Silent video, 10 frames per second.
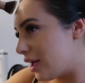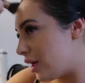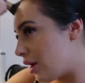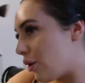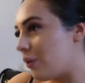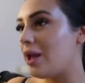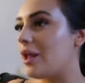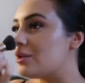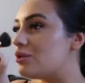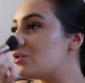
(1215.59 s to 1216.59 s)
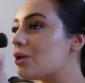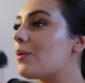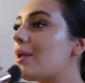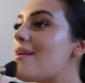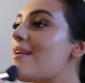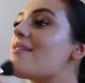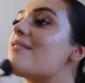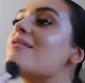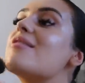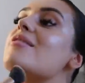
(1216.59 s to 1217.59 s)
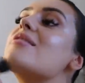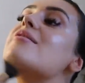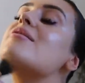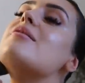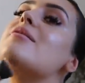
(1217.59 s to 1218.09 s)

and glowy and dewy and I just, oh,